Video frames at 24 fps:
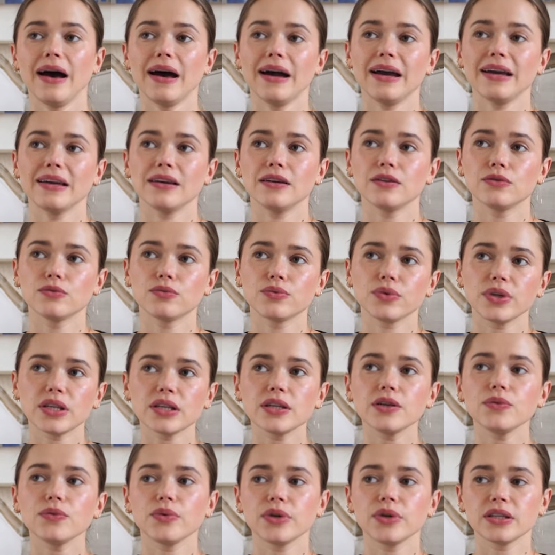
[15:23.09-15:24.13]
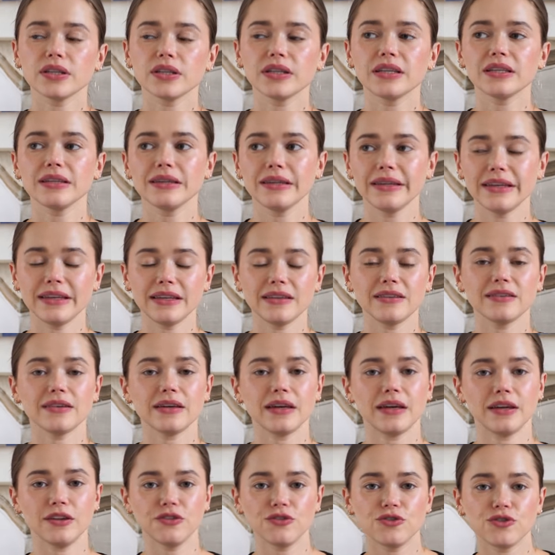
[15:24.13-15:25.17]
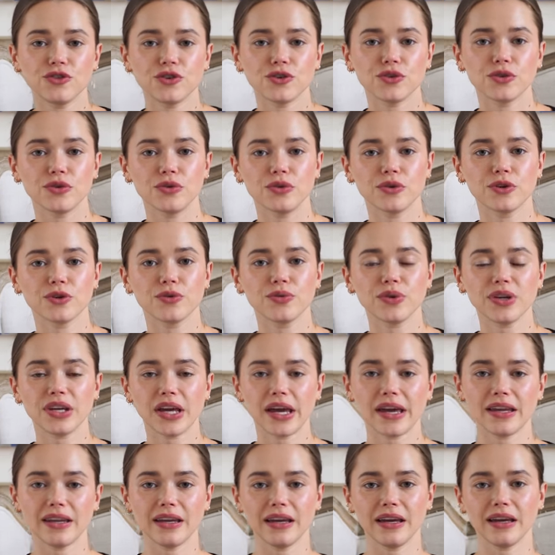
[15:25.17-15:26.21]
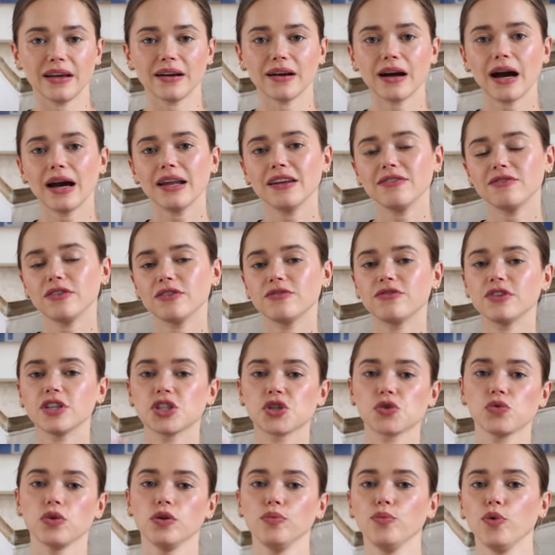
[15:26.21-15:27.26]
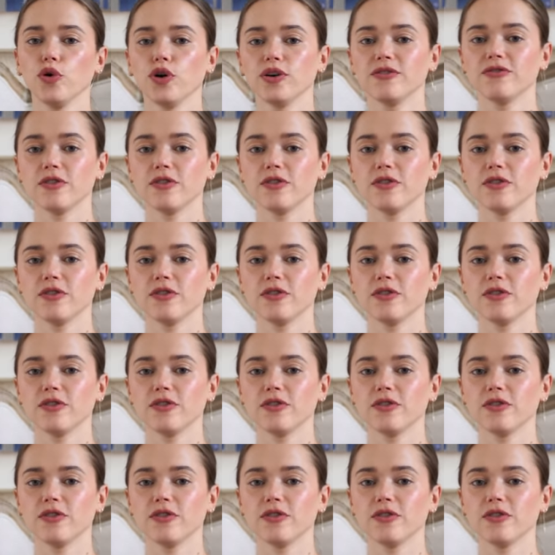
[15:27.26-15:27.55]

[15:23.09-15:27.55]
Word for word: I really, really leaned into creating kind of a visual board